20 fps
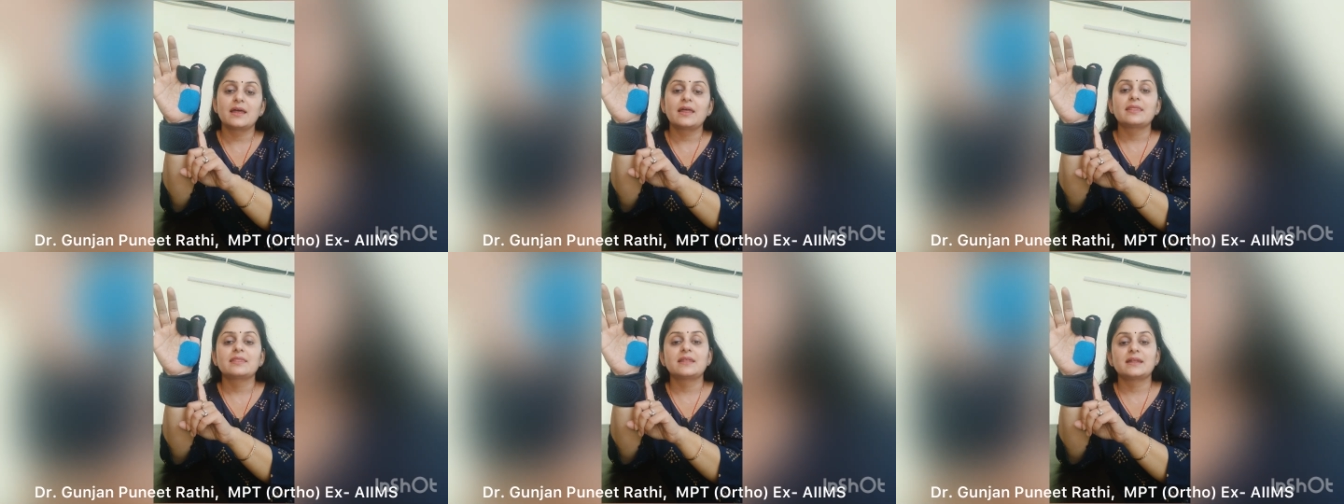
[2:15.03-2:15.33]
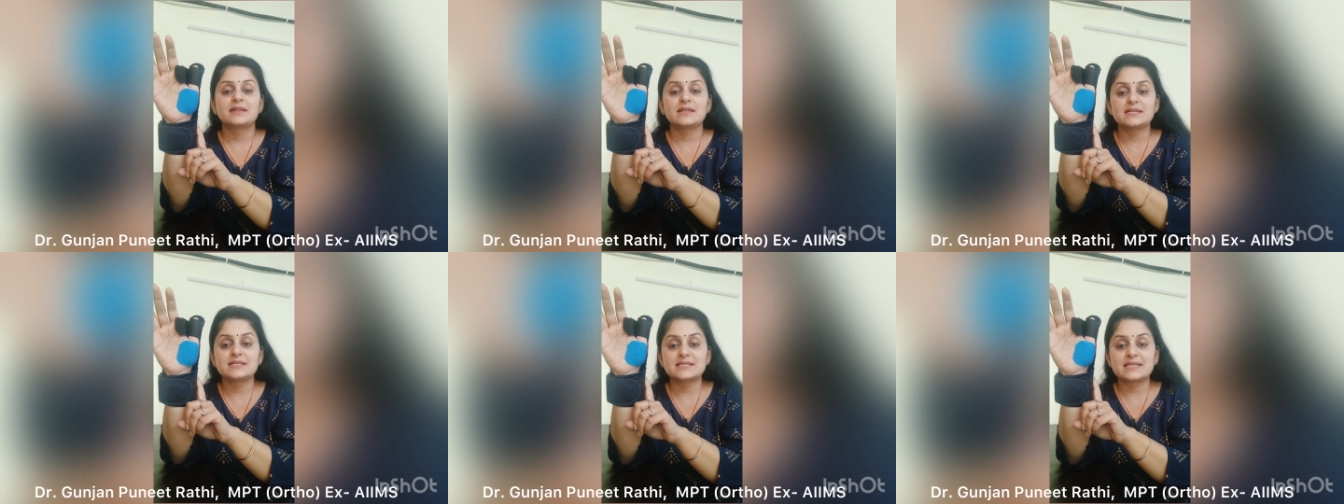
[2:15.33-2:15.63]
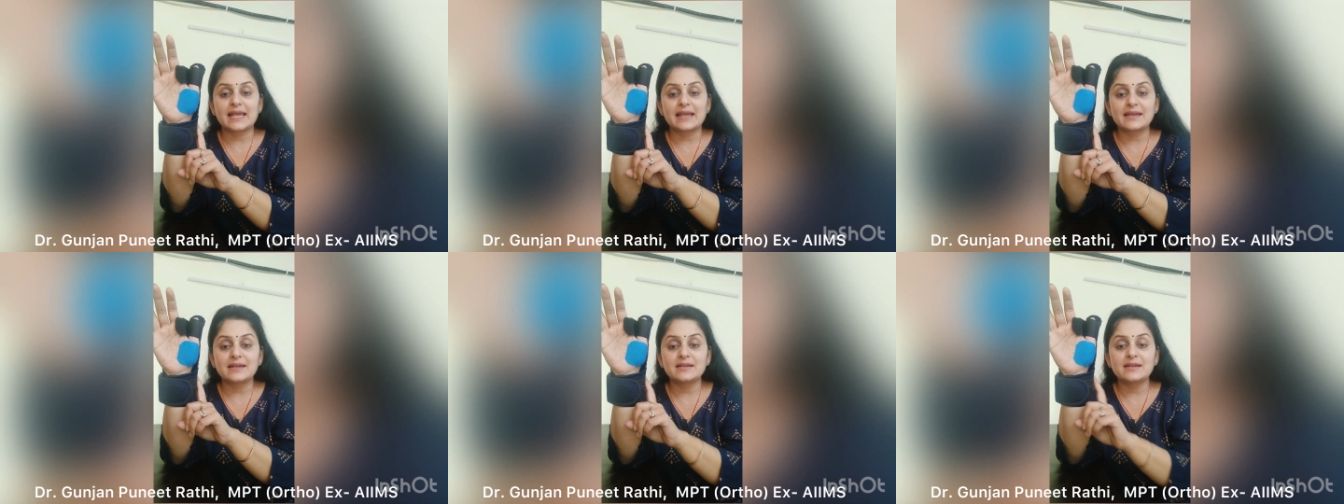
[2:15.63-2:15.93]
Then the
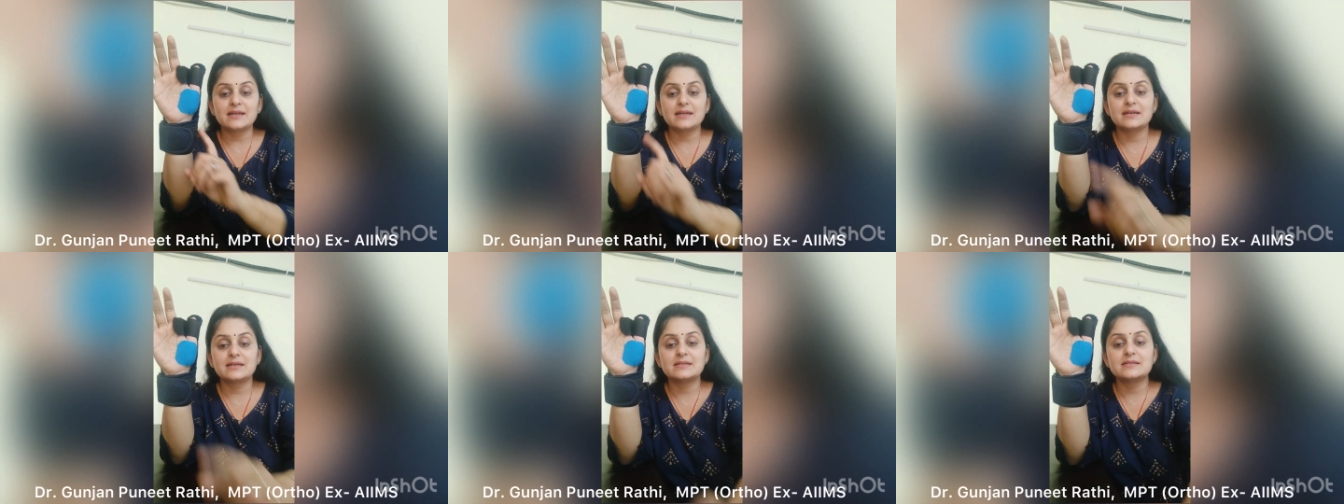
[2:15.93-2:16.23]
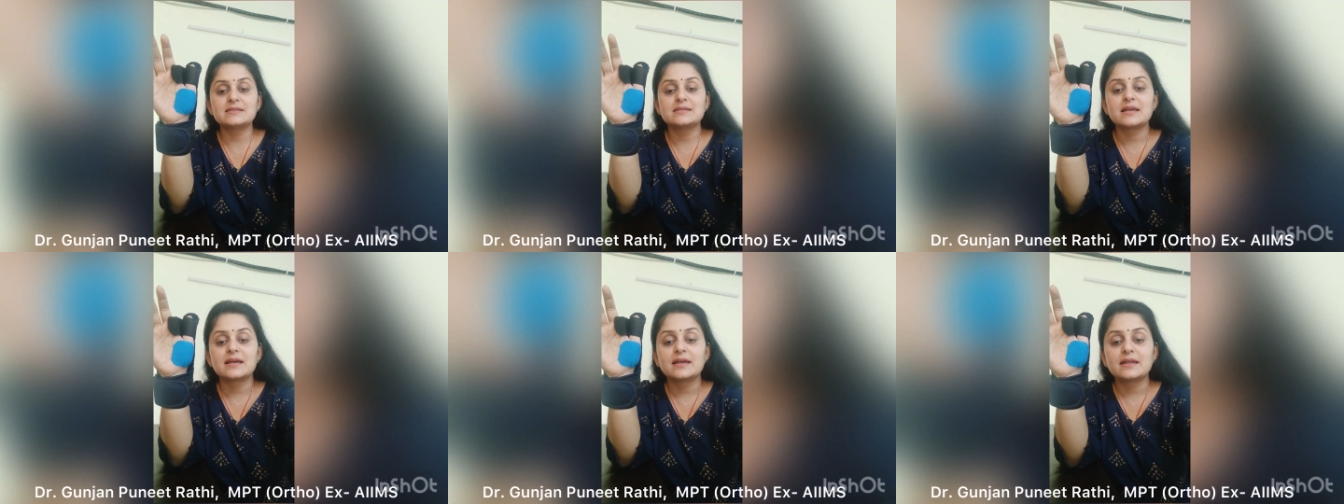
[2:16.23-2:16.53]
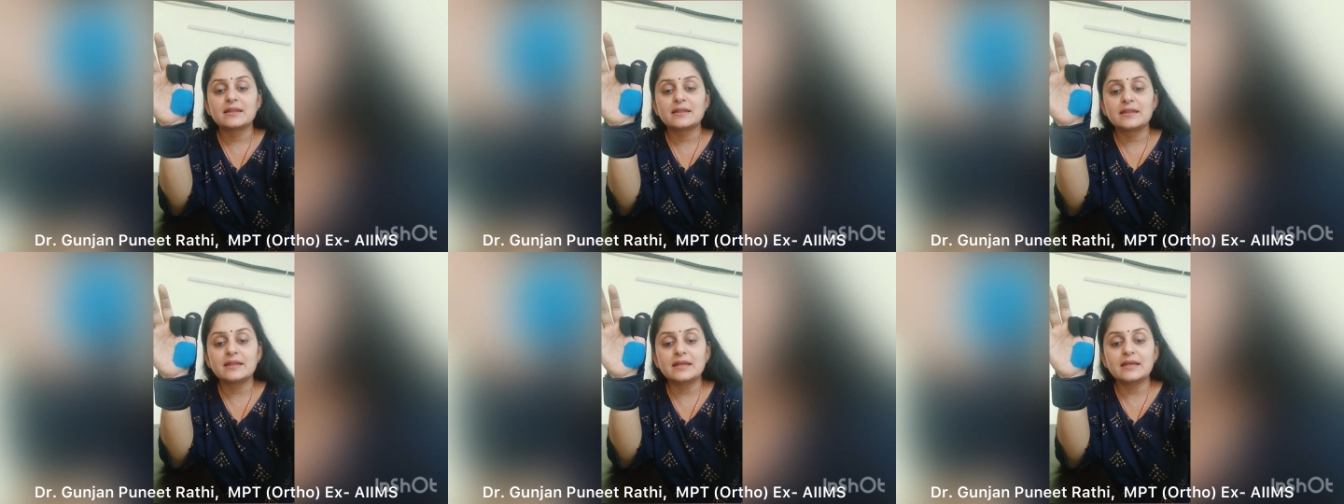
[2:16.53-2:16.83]
second is
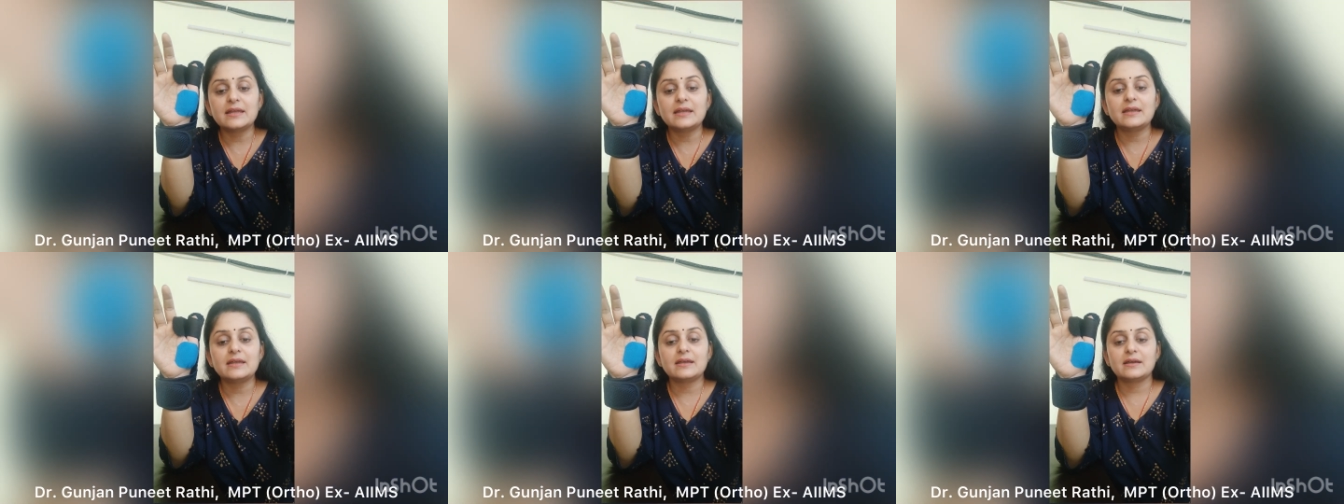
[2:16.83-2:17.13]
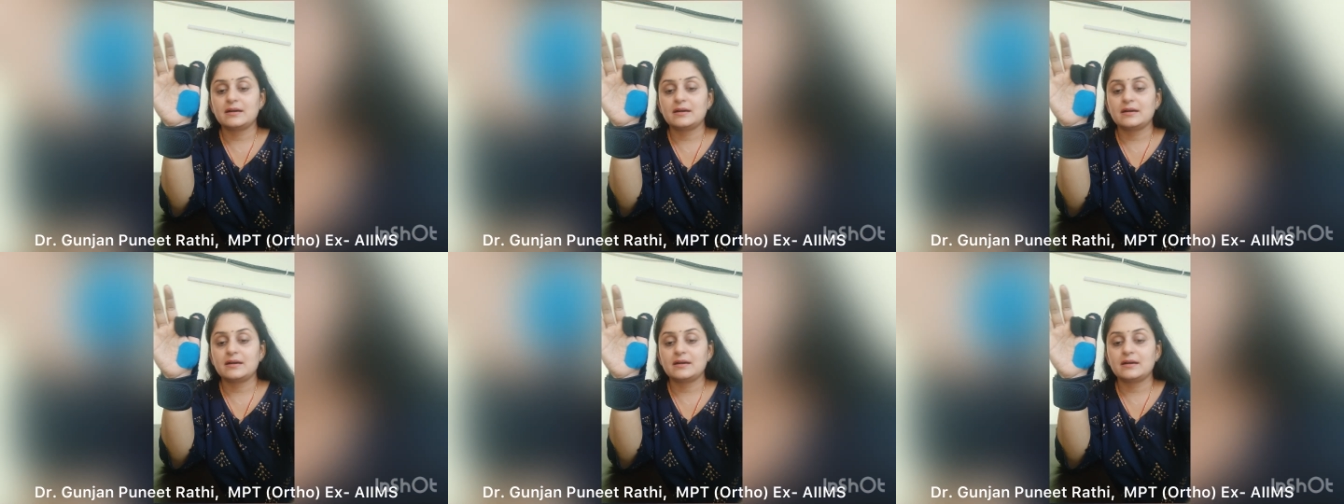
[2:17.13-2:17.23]
the